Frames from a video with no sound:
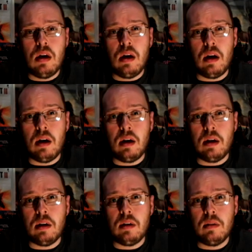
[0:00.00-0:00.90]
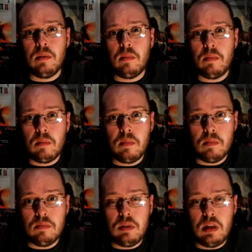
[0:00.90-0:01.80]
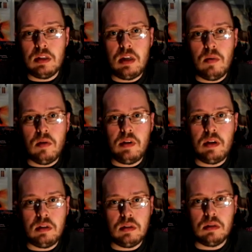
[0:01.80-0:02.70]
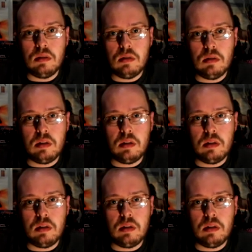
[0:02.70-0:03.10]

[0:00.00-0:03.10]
Uh, Disney movies